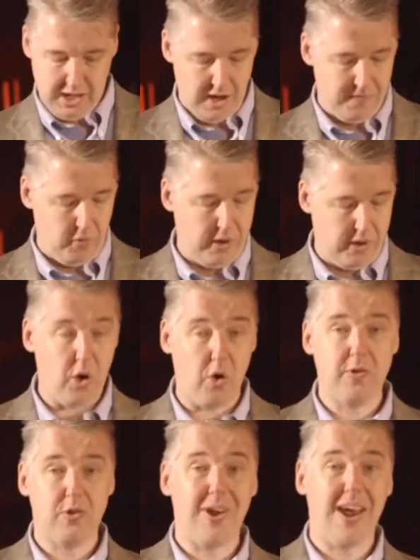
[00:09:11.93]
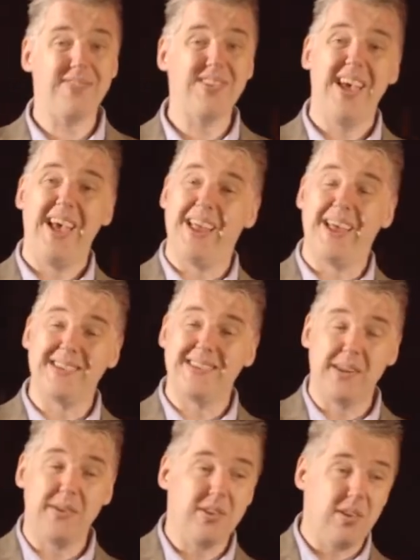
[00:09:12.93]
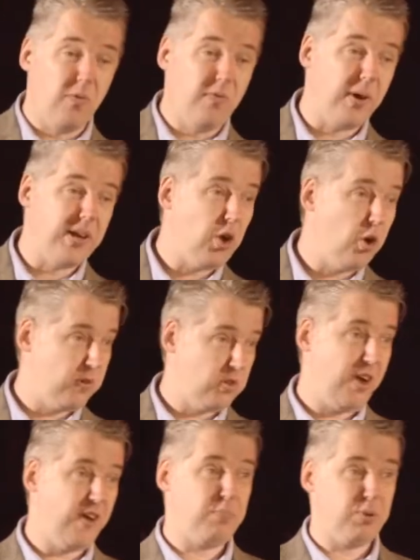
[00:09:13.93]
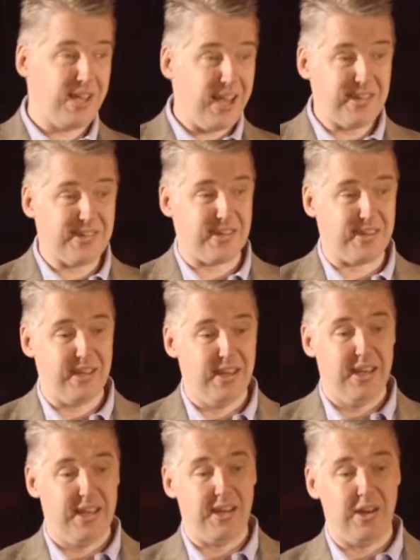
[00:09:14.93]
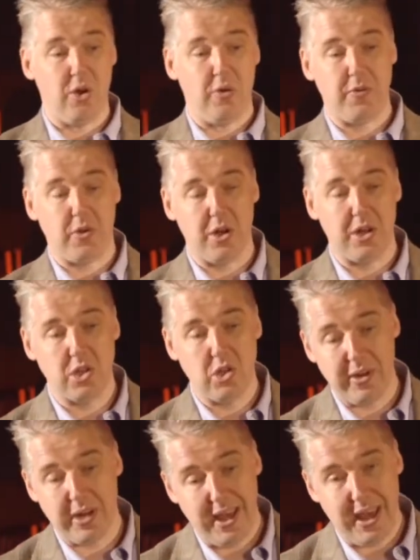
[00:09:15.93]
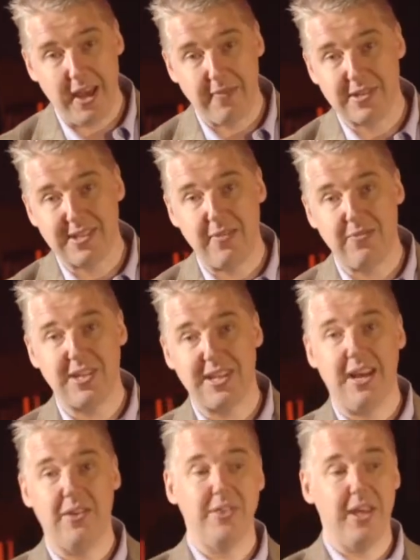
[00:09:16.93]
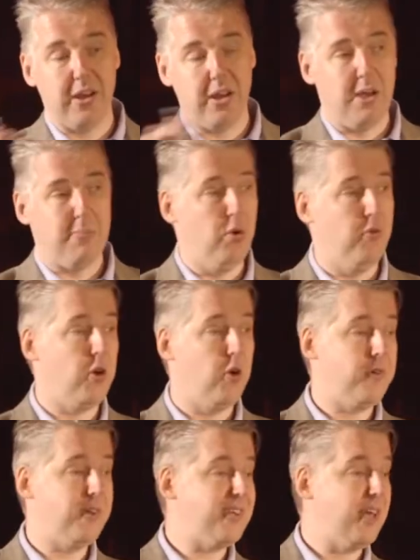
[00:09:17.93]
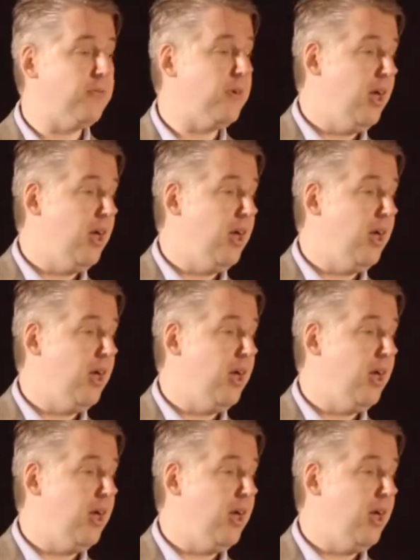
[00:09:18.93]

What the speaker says: Avoid overdrafts, and I said avoid the overdraft protection. If you're going to do it, have a savings account there, move it over yourself,